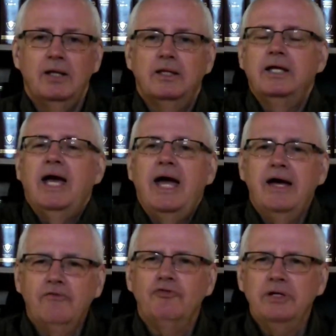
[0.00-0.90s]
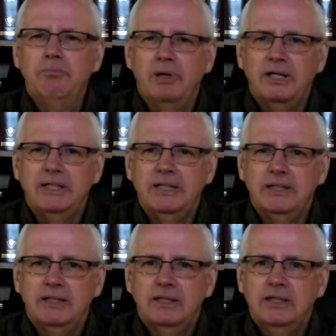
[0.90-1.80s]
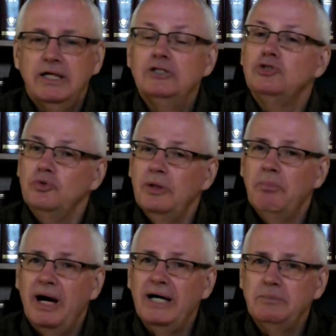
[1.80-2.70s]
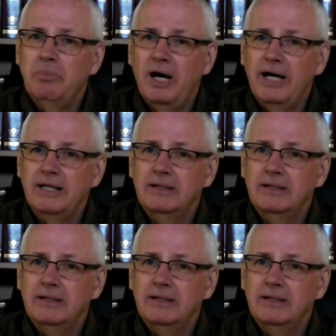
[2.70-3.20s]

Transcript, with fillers: that everybody is to abide by.